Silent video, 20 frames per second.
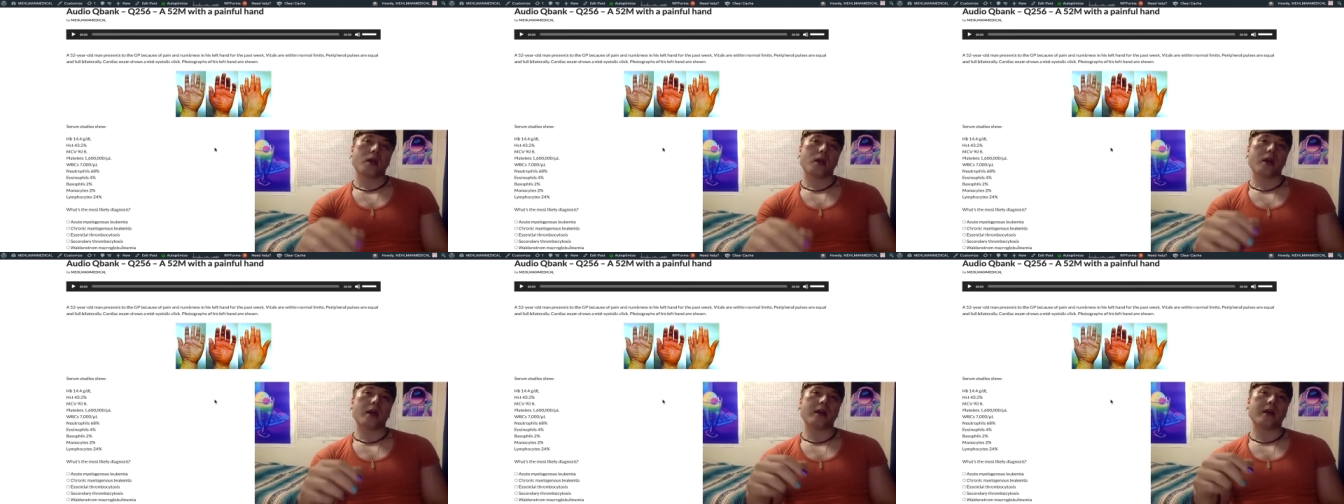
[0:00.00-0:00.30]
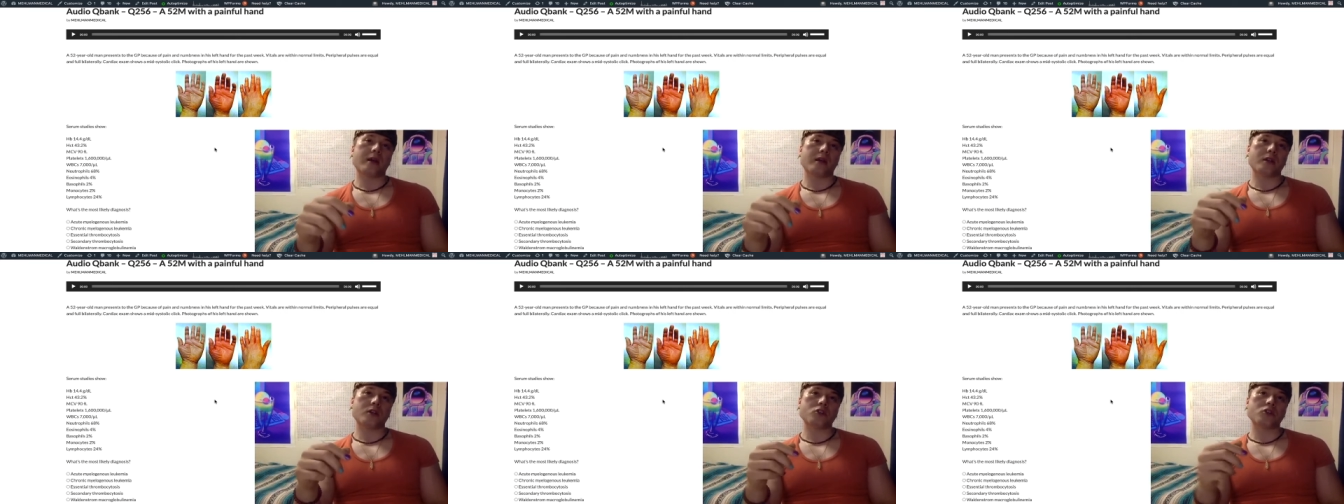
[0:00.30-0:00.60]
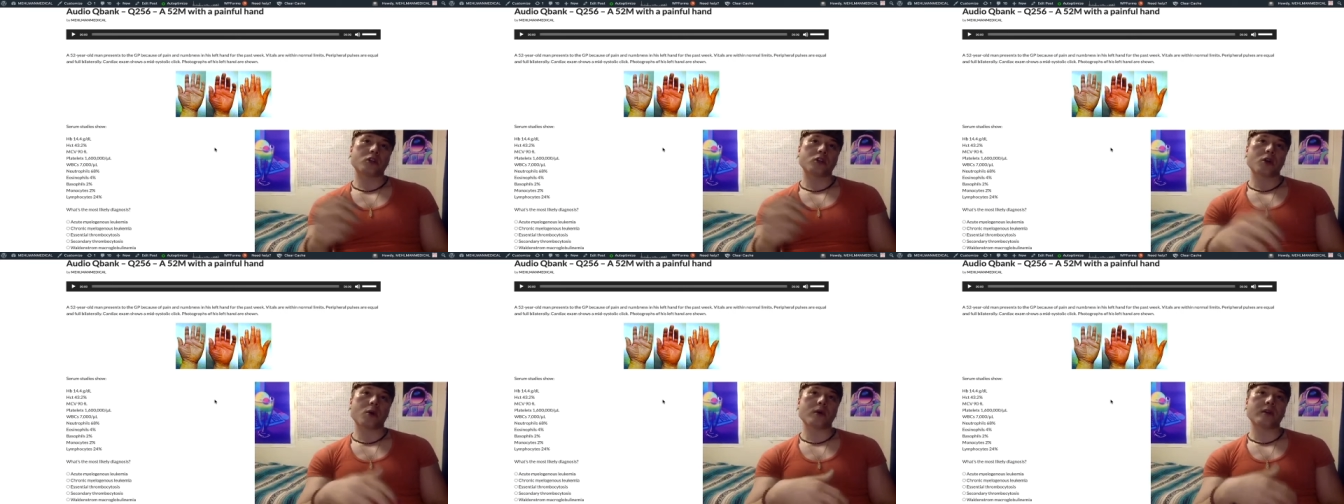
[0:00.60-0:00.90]
and
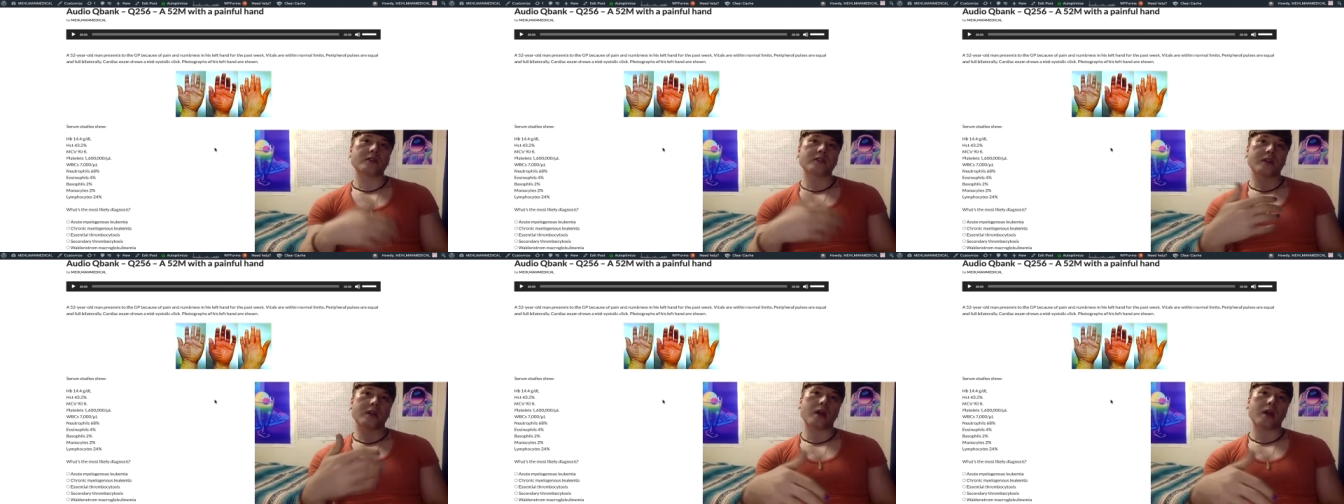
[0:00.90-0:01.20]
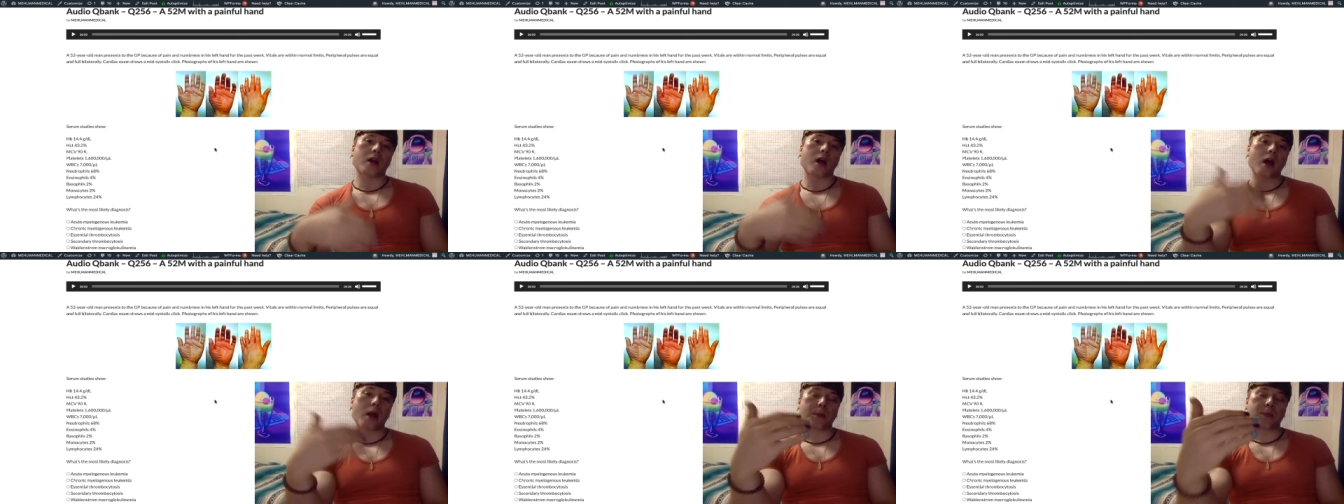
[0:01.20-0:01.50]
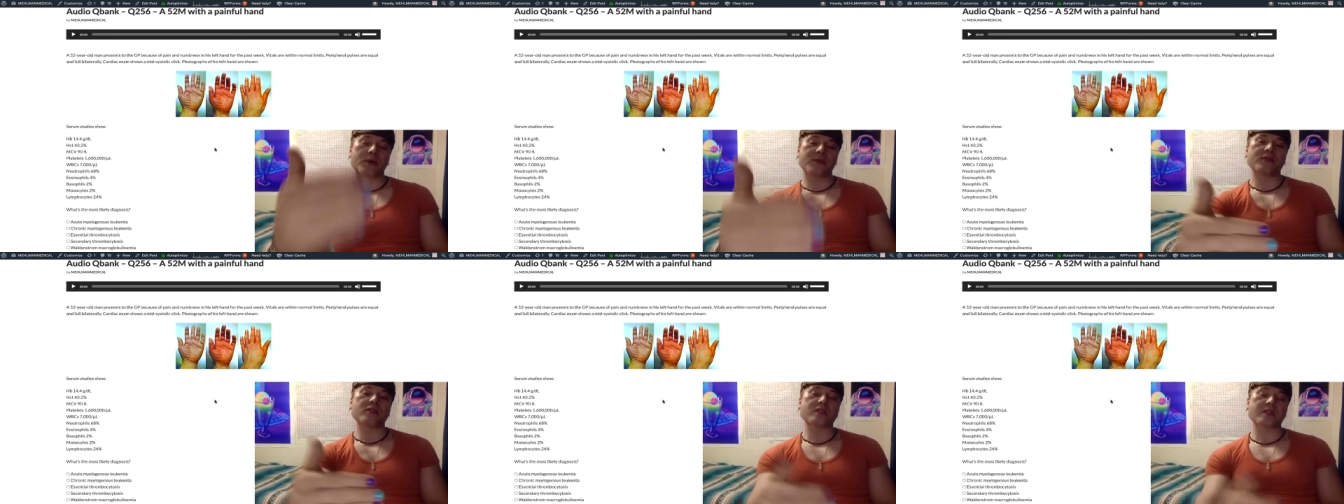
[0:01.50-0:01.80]
you're going to get a
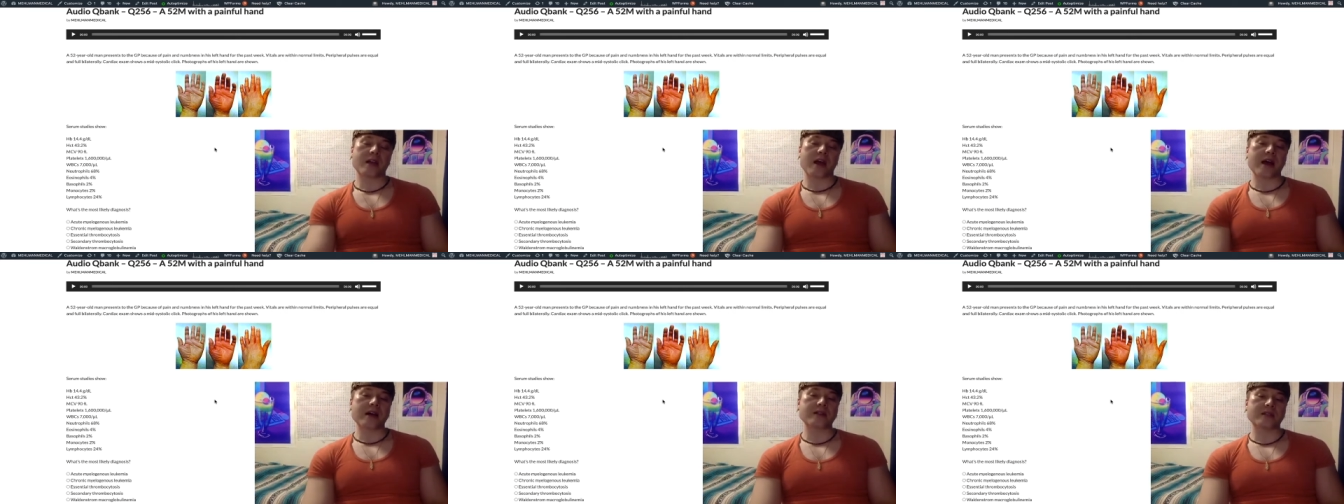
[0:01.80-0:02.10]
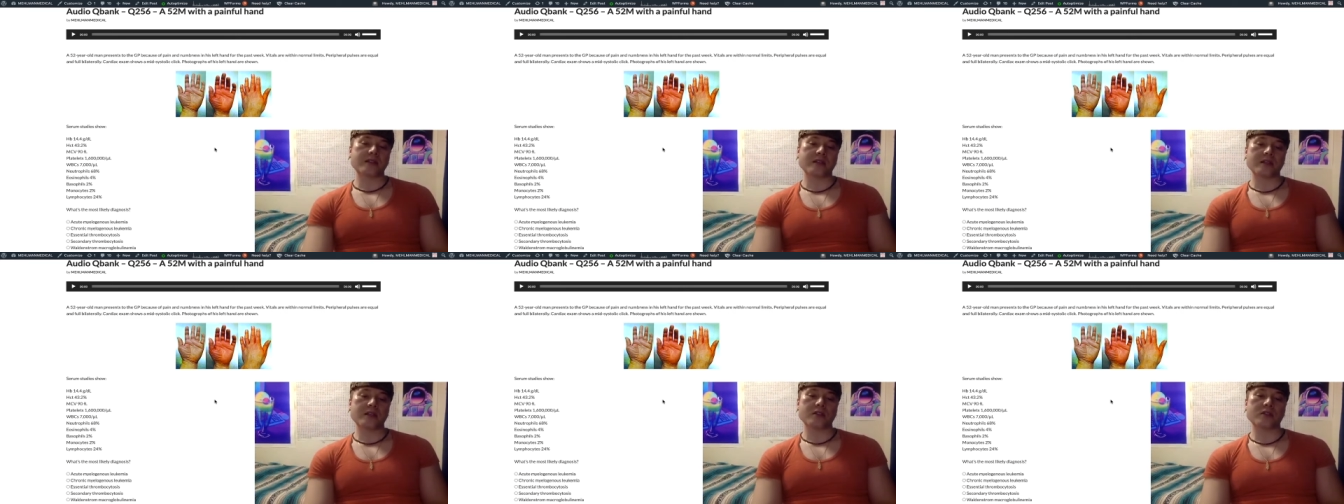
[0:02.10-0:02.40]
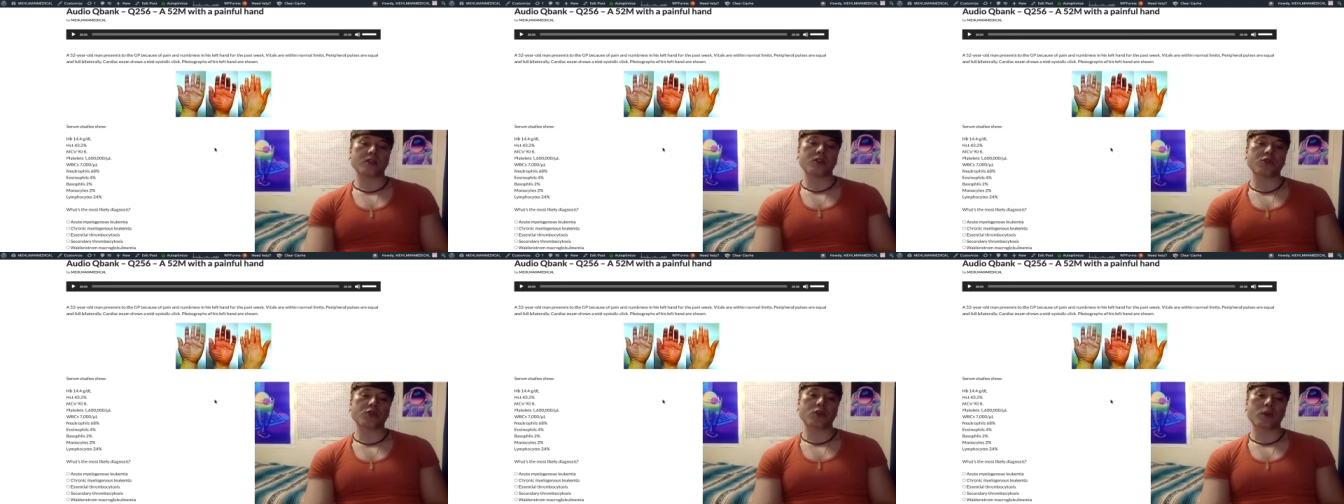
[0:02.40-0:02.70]
hyperviscosity
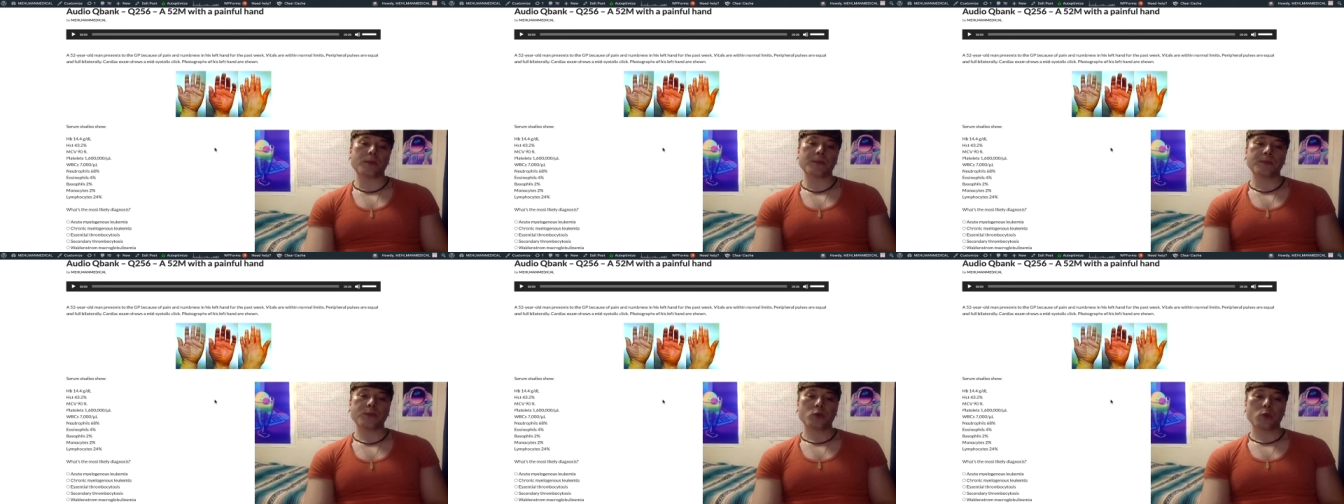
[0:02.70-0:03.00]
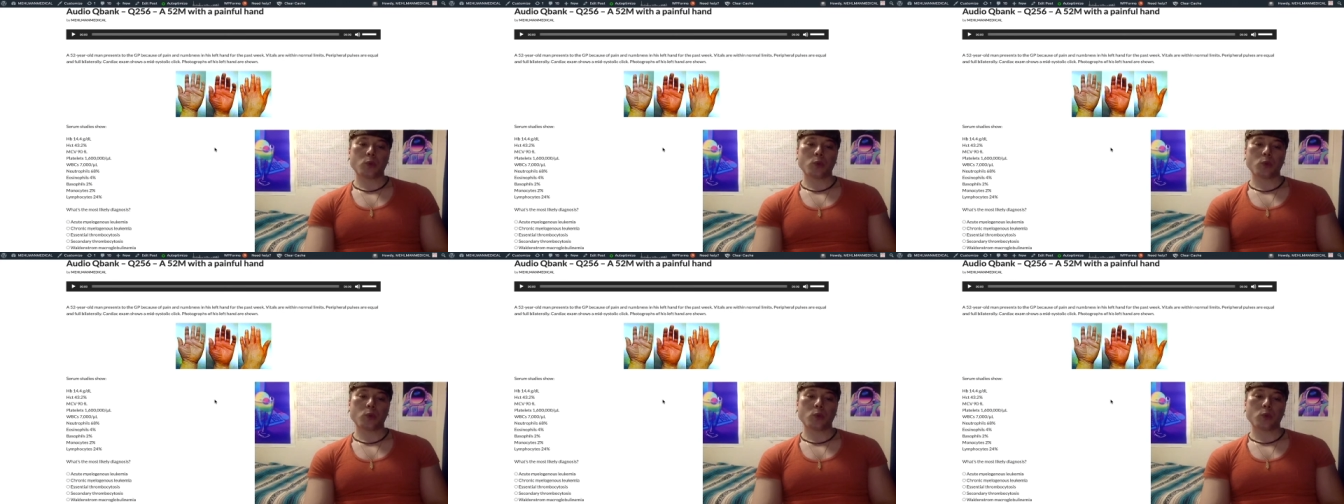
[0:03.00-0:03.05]
syndrome,